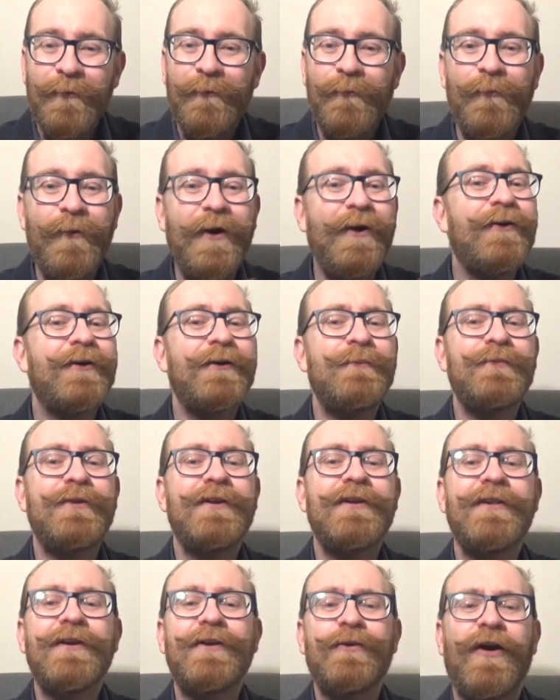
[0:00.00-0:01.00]
Welcome
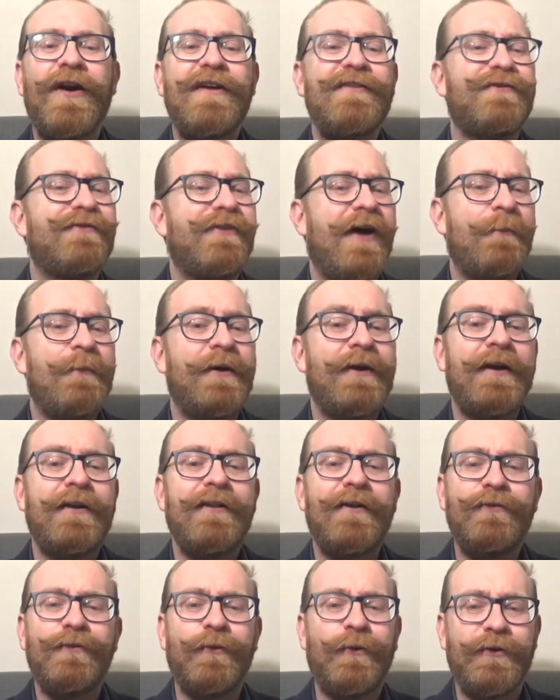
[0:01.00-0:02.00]
to the Great Famine
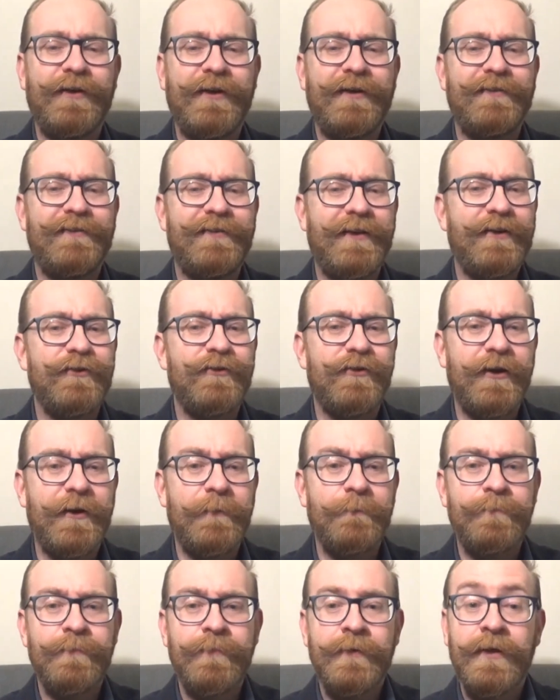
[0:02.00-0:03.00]
in the 14th century,